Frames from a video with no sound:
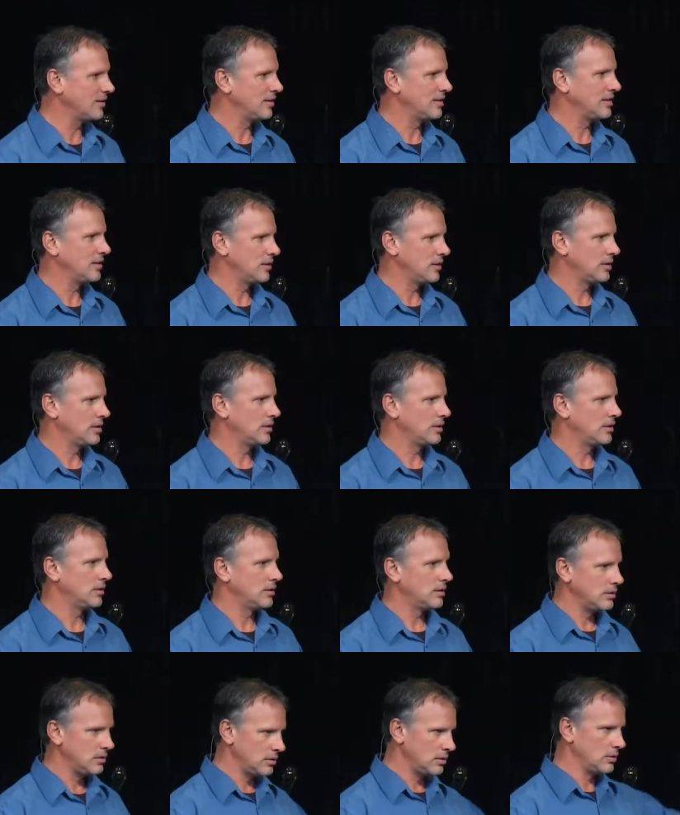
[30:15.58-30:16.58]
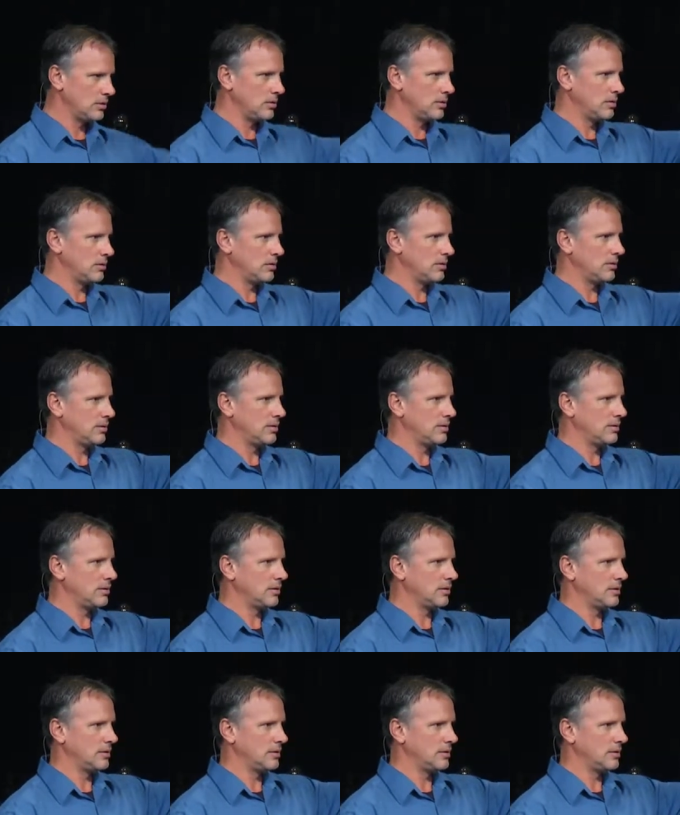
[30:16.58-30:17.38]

Nobody speaks.